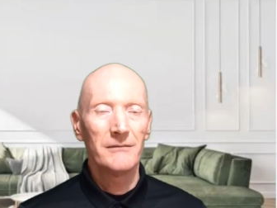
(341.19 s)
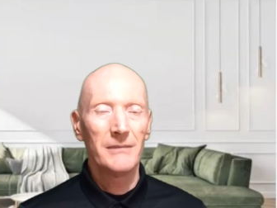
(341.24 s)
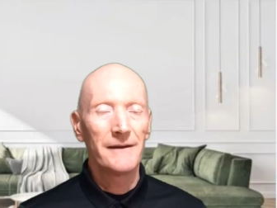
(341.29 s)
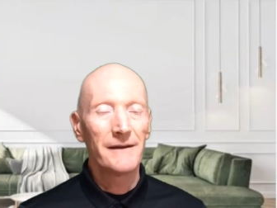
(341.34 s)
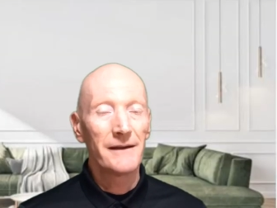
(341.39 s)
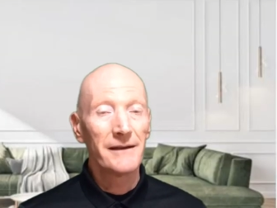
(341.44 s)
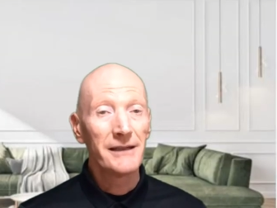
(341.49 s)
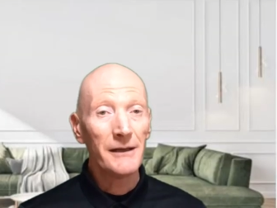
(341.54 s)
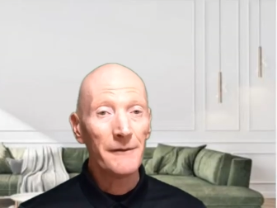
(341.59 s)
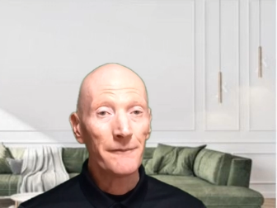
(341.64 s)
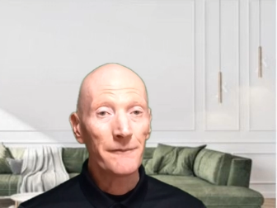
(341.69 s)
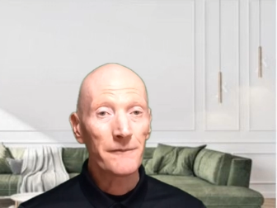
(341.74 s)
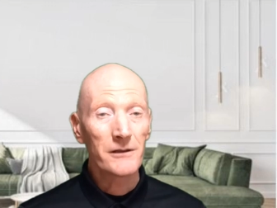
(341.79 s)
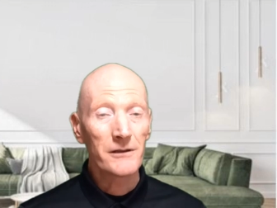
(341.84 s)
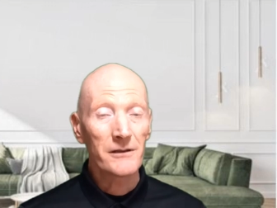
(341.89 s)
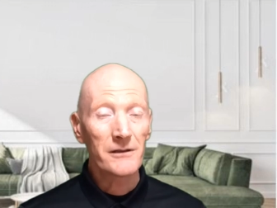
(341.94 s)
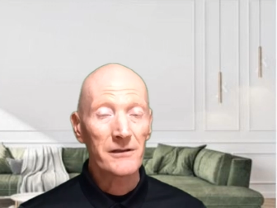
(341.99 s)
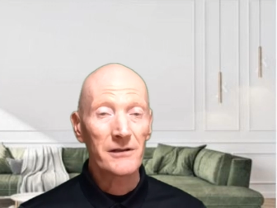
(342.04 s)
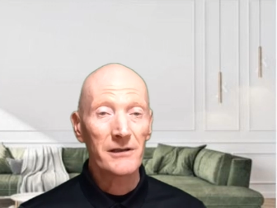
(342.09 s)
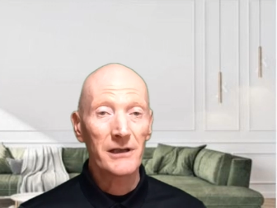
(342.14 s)
And the
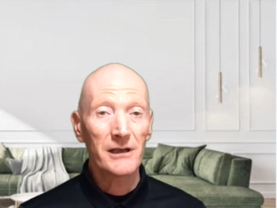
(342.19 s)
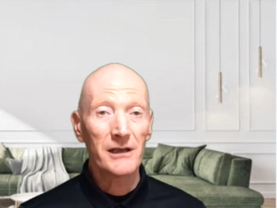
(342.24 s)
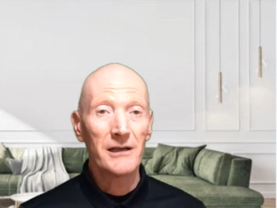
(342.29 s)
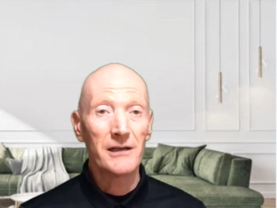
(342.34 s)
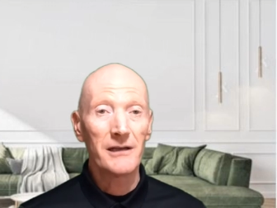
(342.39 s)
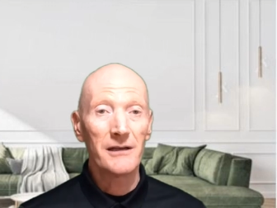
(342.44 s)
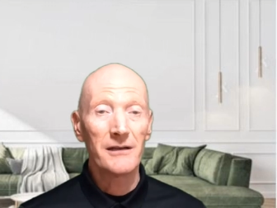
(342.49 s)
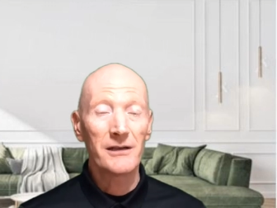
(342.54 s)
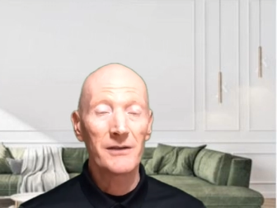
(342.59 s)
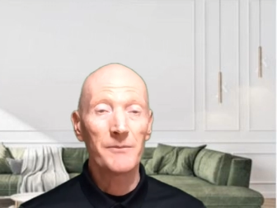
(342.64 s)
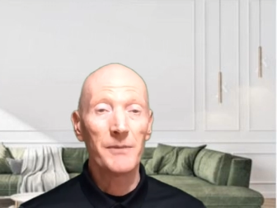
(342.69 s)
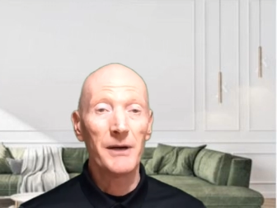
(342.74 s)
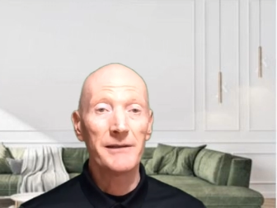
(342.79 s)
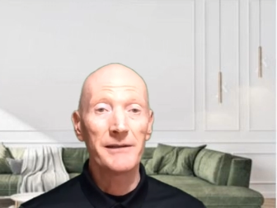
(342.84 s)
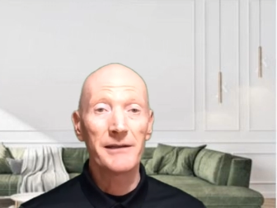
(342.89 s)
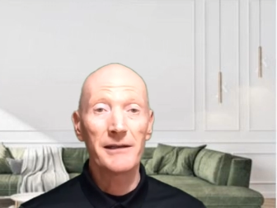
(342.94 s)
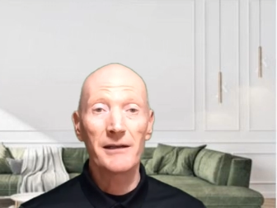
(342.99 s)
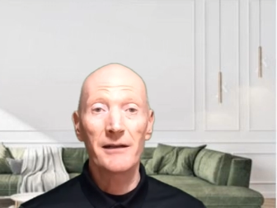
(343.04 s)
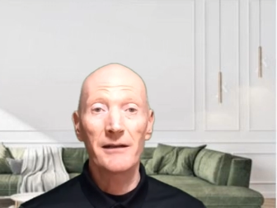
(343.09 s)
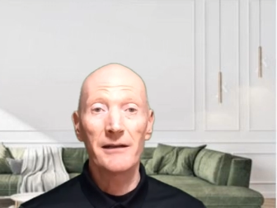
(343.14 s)
difference is
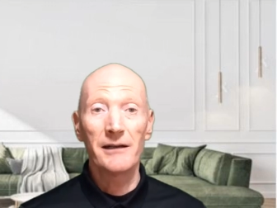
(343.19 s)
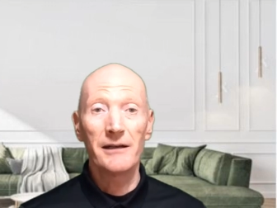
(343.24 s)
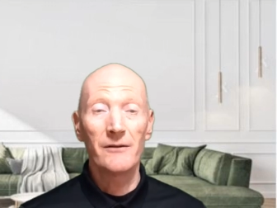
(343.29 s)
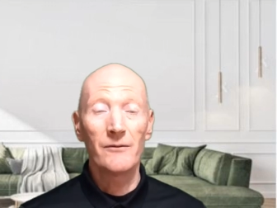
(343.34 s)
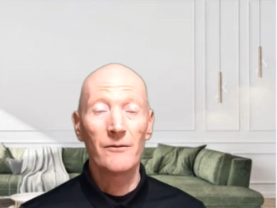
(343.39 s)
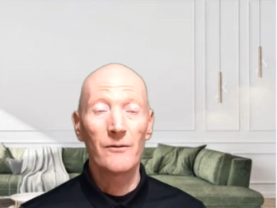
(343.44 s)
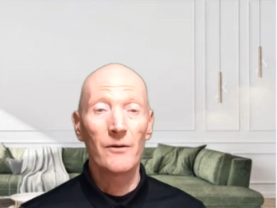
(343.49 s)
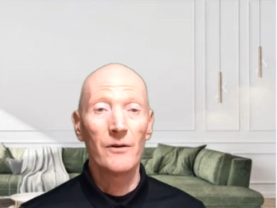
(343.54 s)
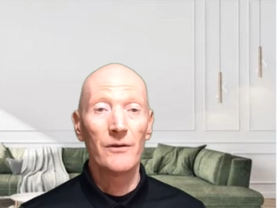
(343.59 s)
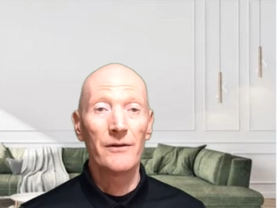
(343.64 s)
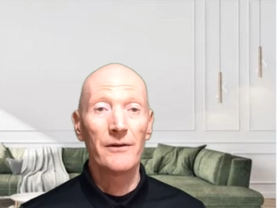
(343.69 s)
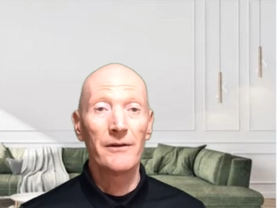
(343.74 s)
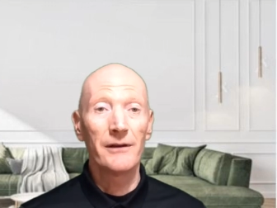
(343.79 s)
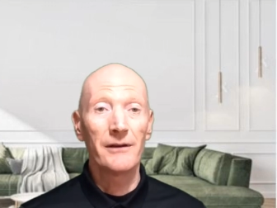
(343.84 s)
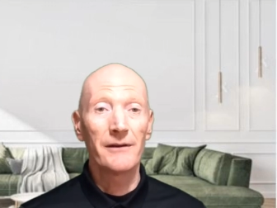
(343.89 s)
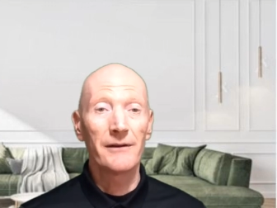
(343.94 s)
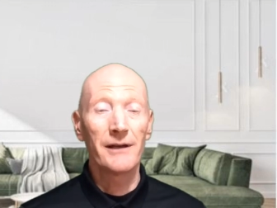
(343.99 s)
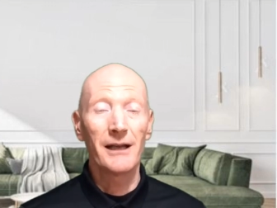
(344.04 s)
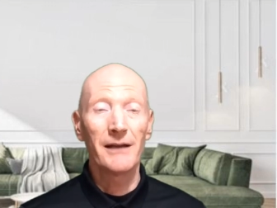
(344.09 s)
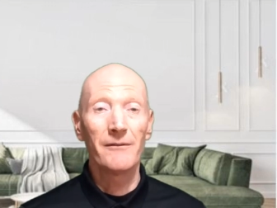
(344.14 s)
basically
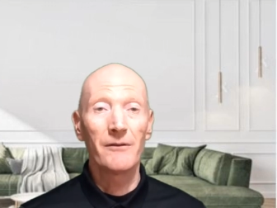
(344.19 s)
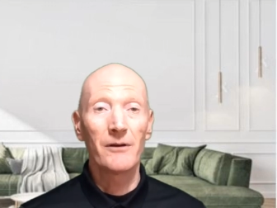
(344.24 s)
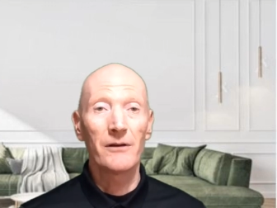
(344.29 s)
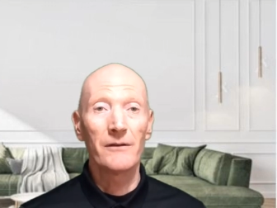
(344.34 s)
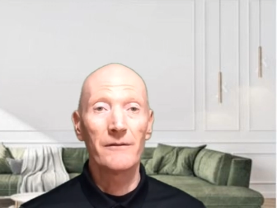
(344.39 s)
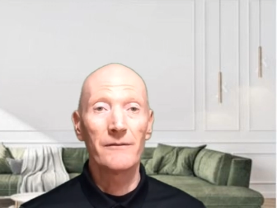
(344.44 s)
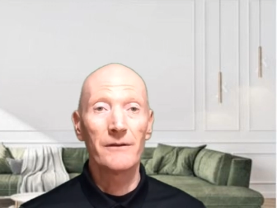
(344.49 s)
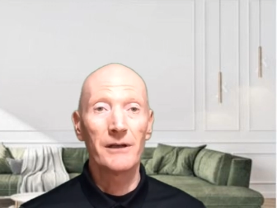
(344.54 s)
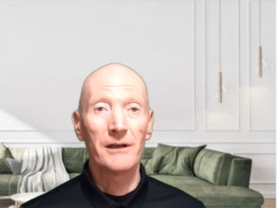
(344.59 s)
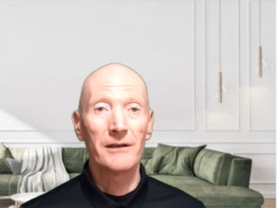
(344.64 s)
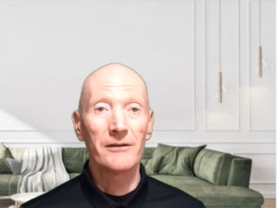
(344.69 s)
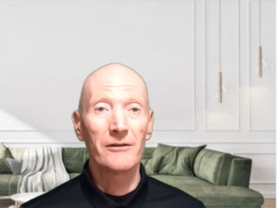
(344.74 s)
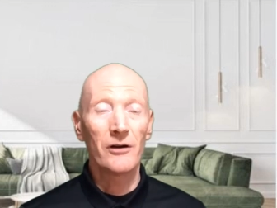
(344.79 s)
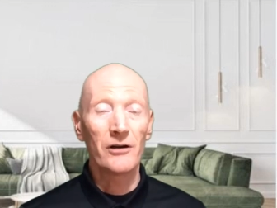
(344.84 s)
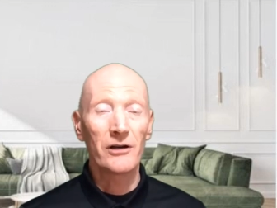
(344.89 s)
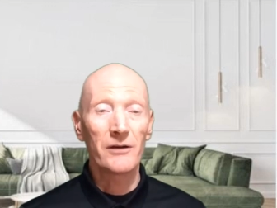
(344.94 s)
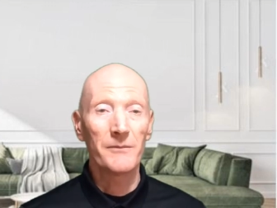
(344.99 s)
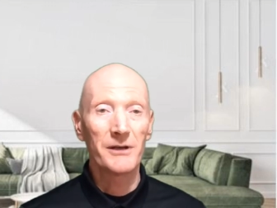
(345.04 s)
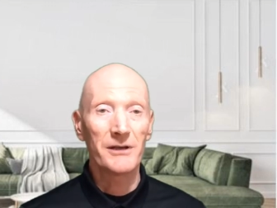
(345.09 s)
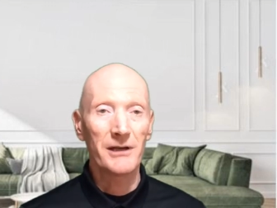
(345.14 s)
the level of
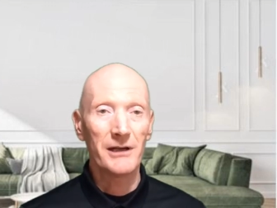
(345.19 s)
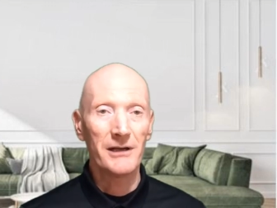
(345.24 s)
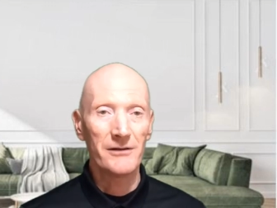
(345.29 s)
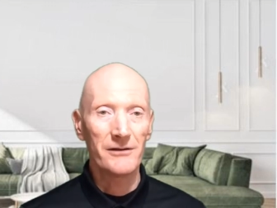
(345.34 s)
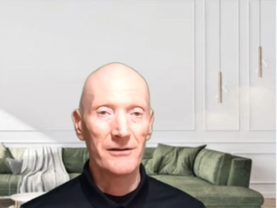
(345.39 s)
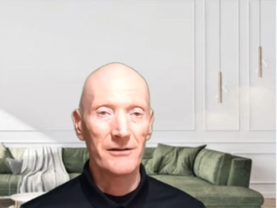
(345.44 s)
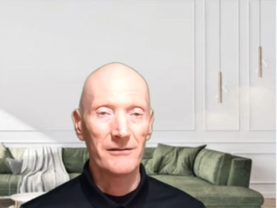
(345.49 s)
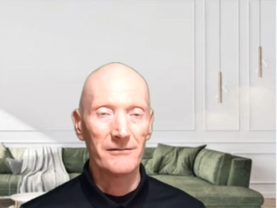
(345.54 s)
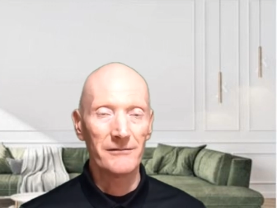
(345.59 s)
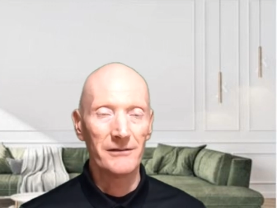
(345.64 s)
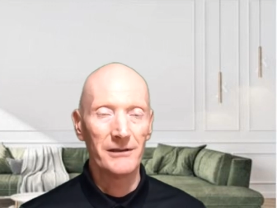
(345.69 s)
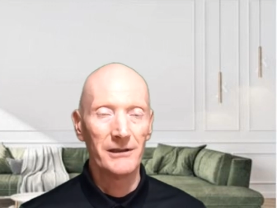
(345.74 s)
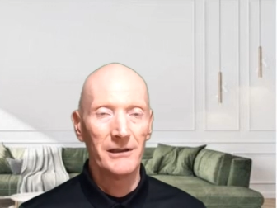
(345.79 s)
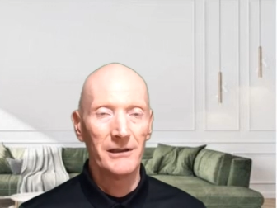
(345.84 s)
documentation.